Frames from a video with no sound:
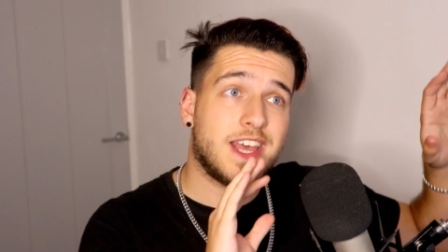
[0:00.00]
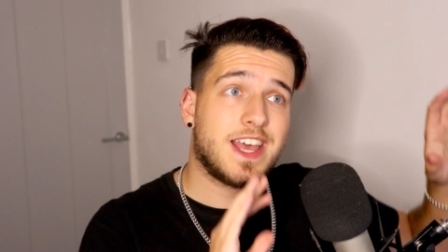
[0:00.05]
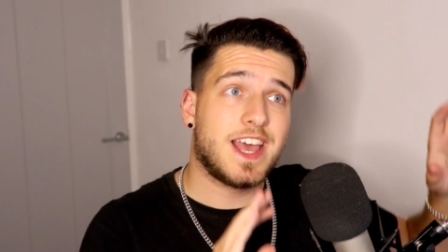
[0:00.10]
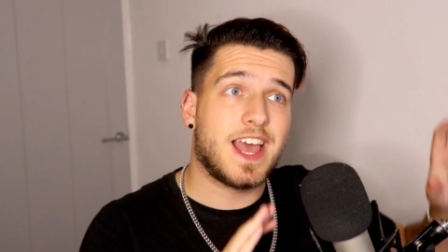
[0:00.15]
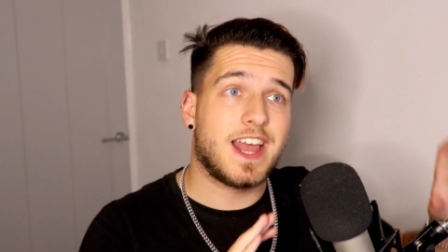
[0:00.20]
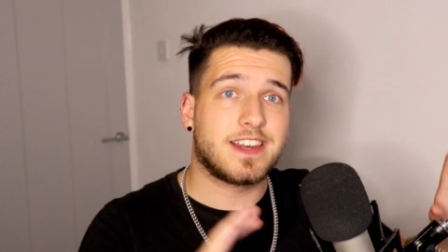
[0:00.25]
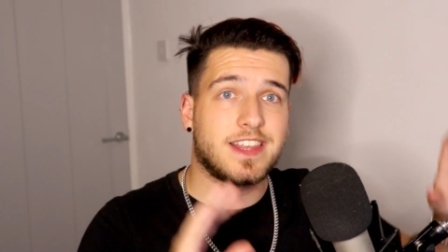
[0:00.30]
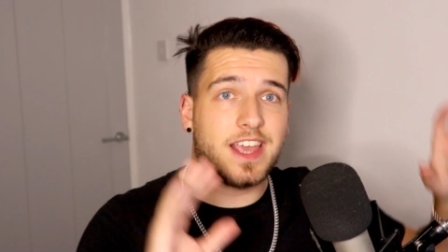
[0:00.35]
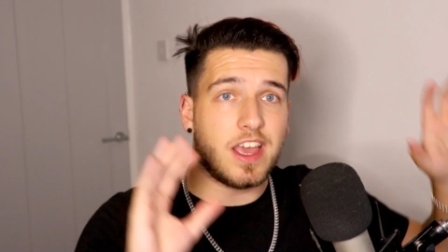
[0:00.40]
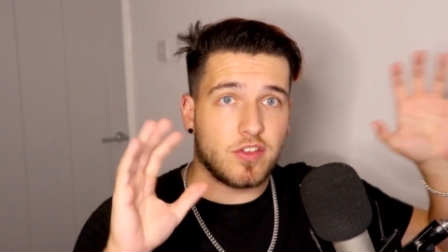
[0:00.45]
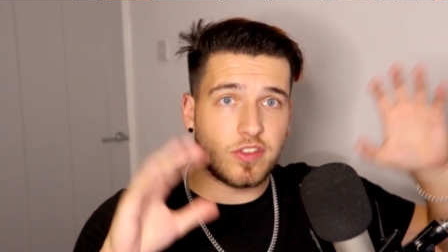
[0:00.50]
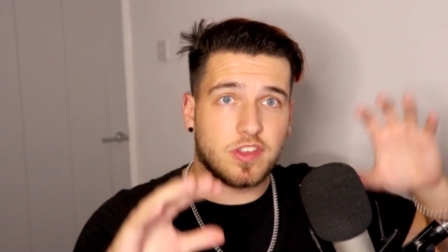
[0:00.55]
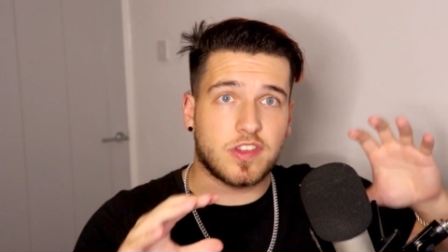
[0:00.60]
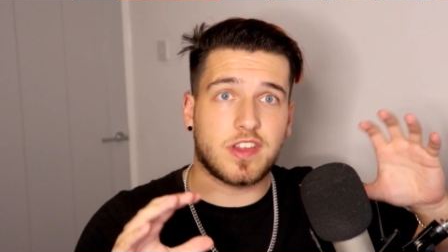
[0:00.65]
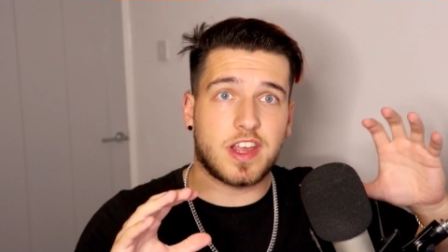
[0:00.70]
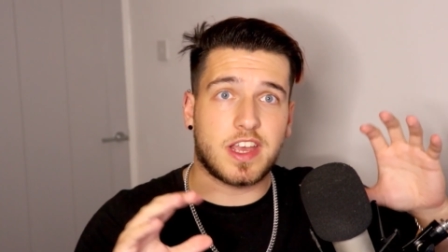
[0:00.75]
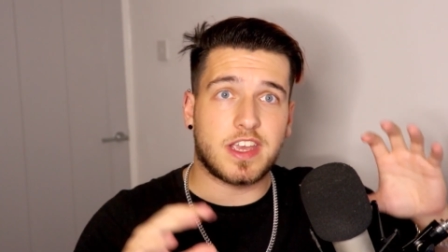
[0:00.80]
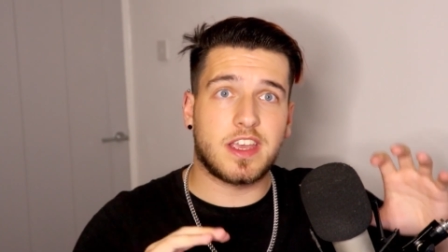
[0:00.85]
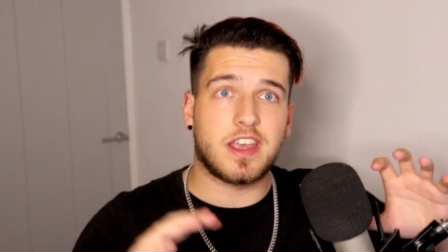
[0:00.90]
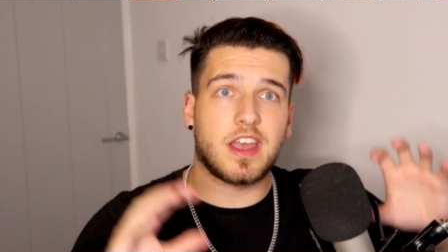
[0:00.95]
and get onto
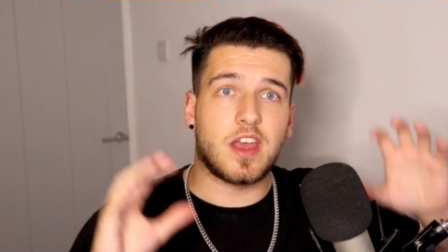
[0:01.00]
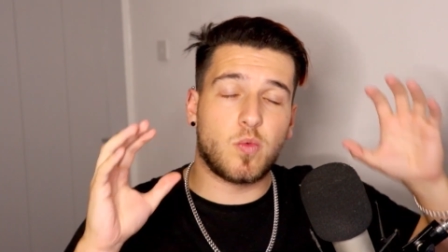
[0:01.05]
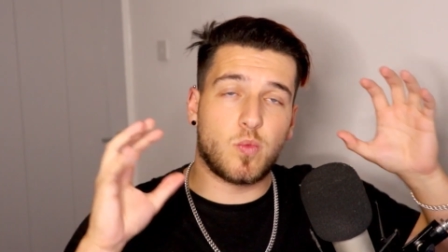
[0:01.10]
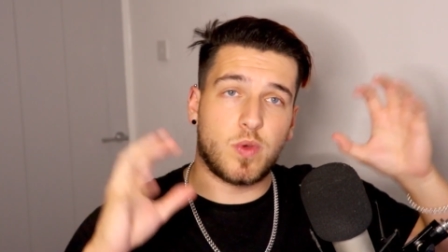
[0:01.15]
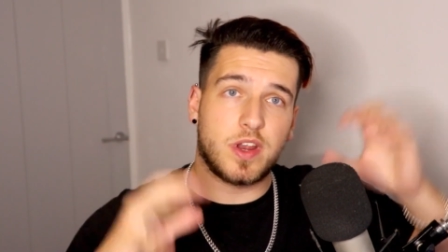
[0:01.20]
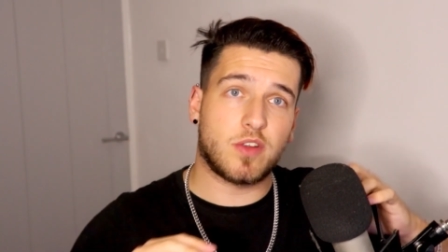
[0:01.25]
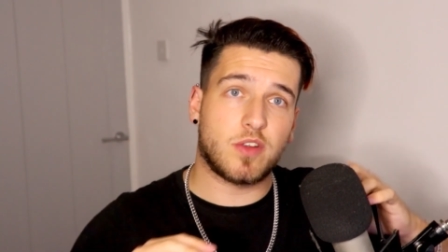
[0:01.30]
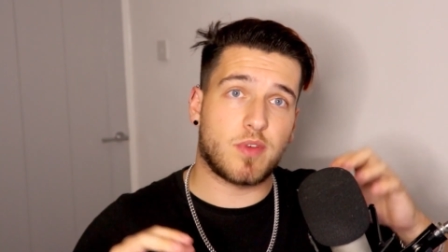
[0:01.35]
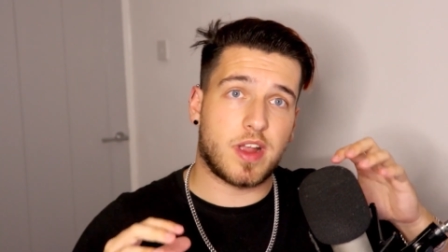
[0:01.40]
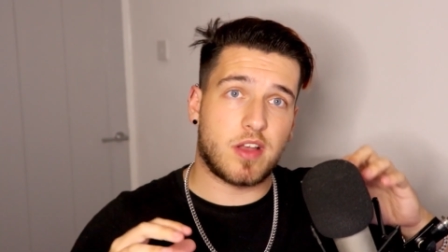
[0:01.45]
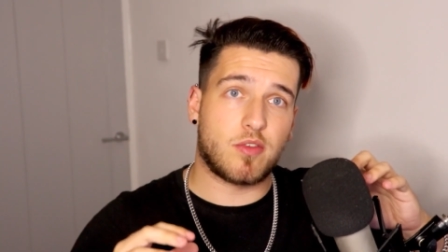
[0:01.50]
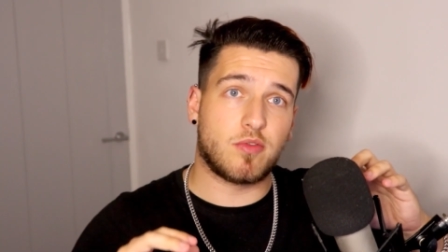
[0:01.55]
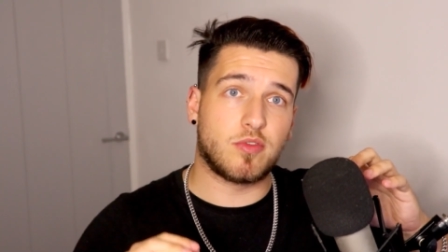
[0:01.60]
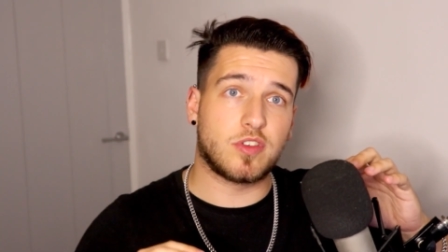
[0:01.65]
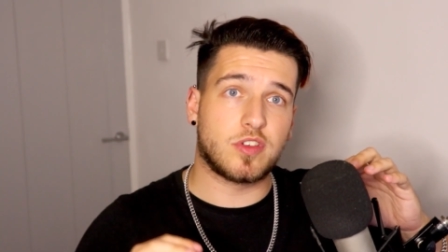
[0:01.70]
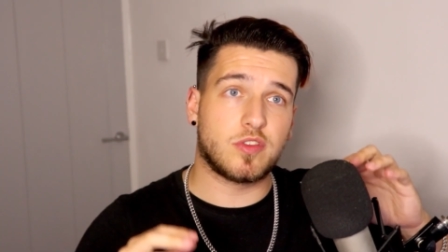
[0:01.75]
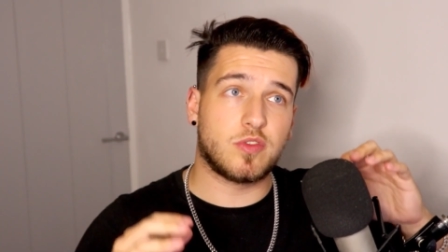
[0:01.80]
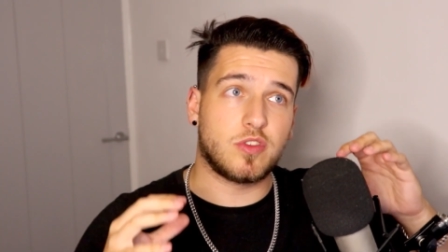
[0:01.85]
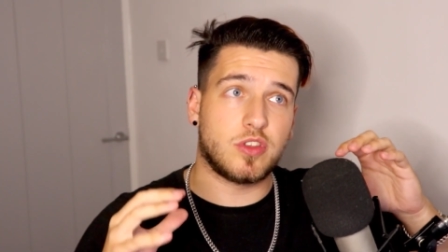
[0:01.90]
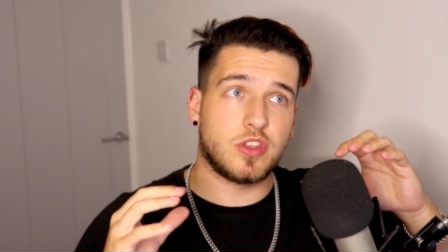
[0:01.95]
site and win a
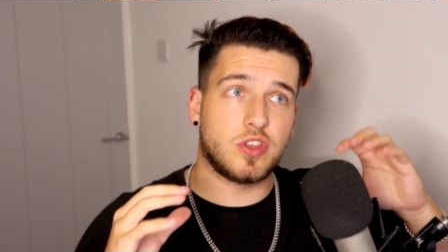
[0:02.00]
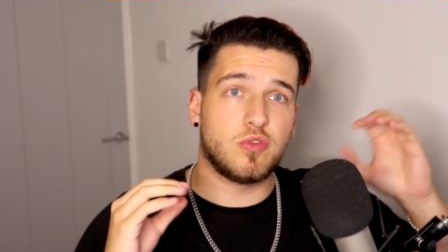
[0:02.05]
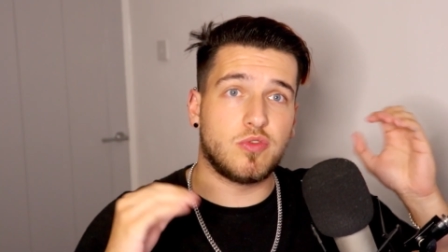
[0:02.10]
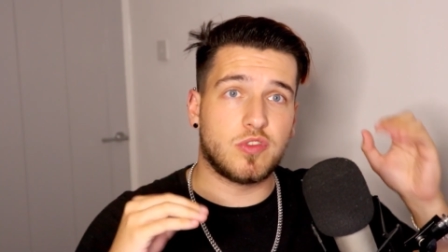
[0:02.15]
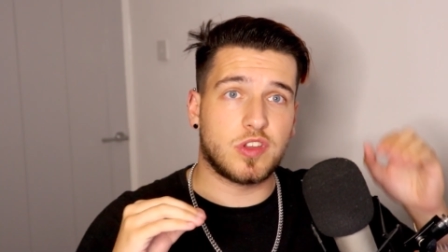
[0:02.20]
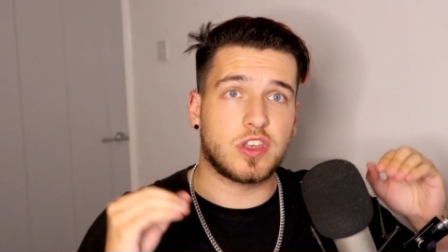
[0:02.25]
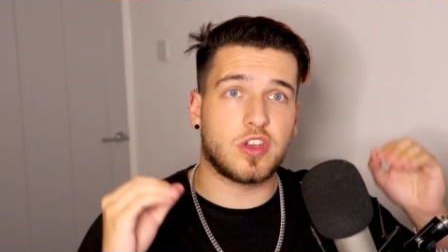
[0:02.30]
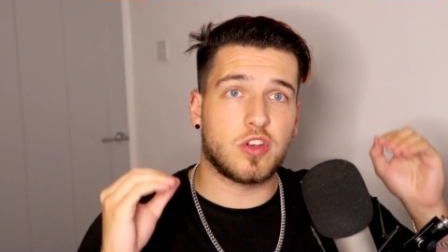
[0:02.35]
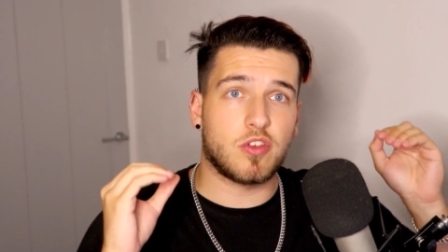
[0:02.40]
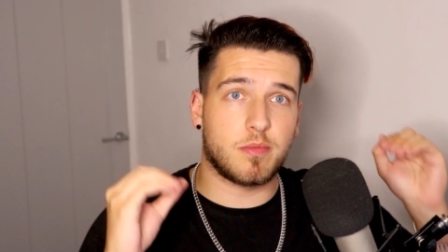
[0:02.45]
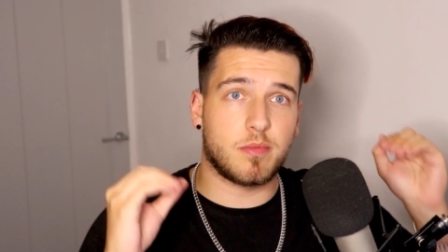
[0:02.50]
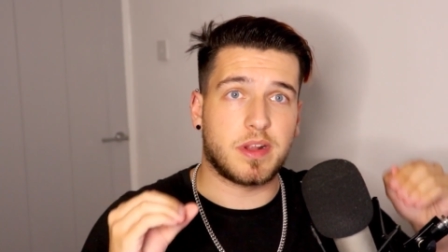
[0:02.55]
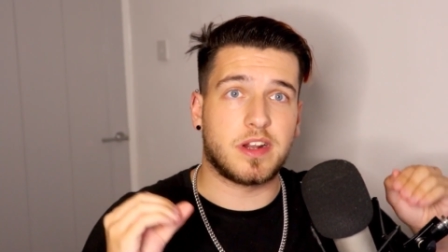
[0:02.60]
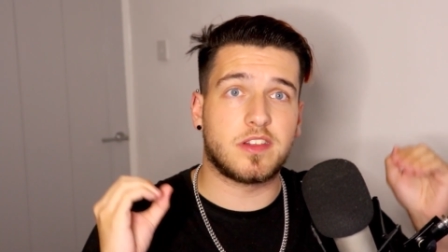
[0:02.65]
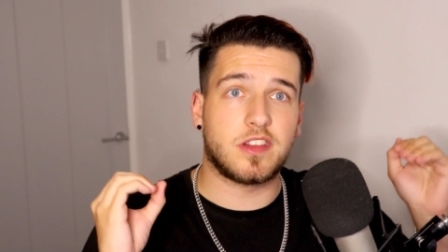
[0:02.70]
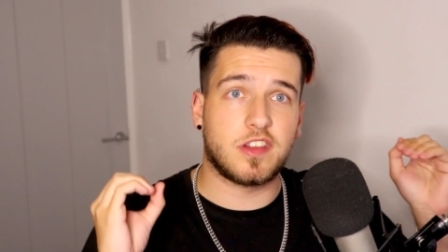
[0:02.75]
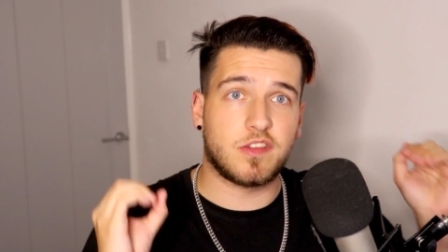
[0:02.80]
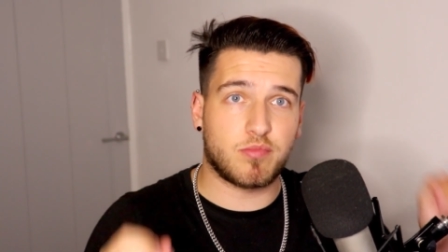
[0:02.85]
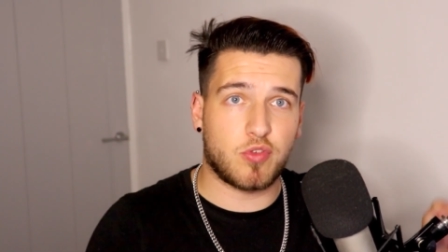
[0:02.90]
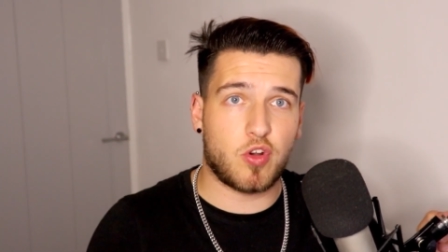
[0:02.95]
round using her
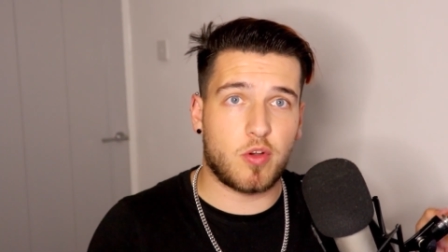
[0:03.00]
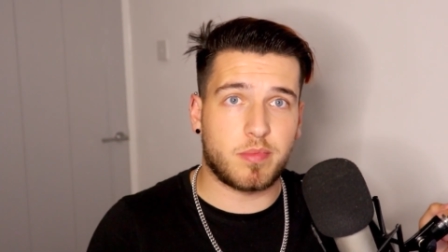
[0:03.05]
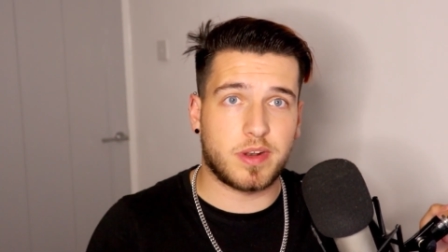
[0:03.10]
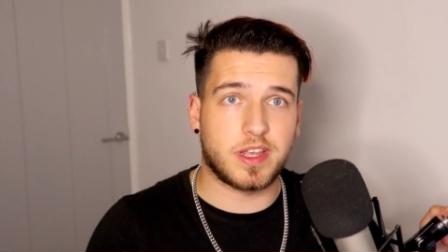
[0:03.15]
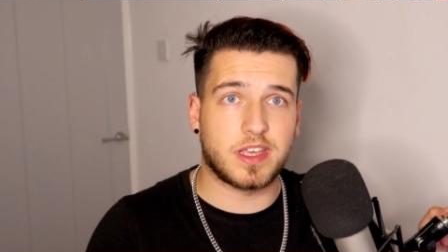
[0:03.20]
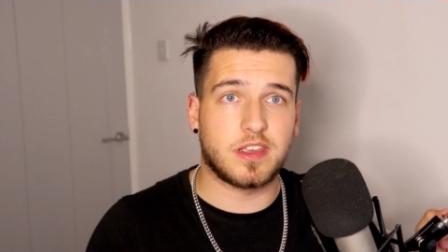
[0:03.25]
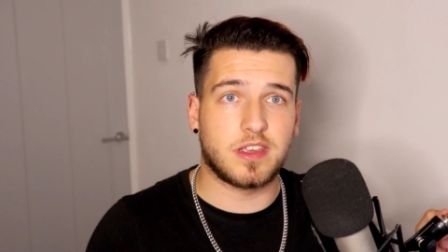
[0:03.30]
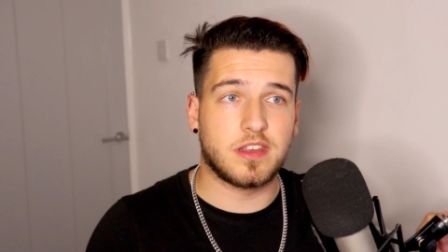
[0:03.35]
abilities properly.